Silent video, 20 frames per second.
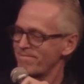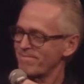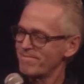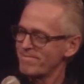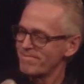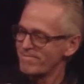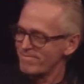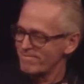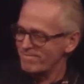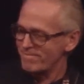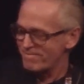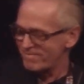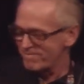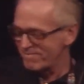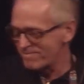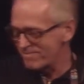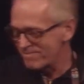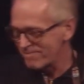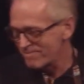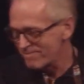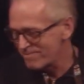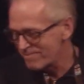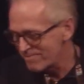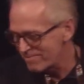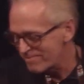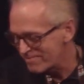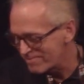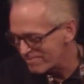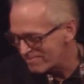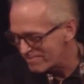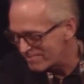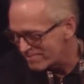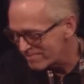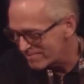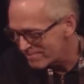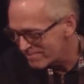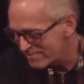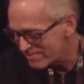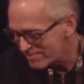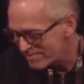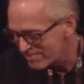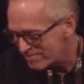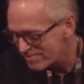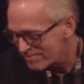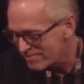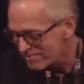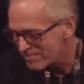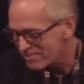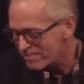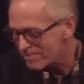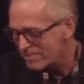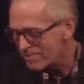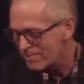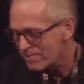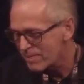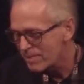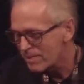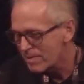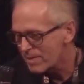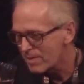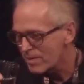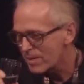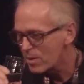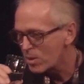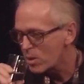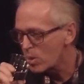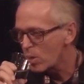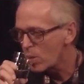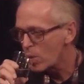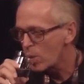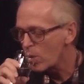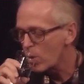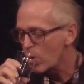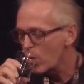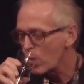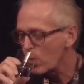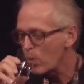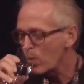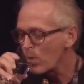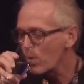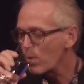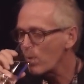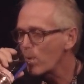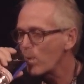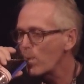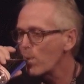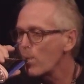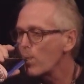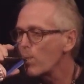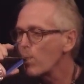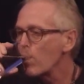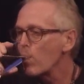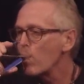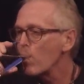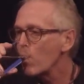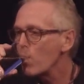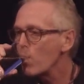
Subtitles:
This person isn't speaking.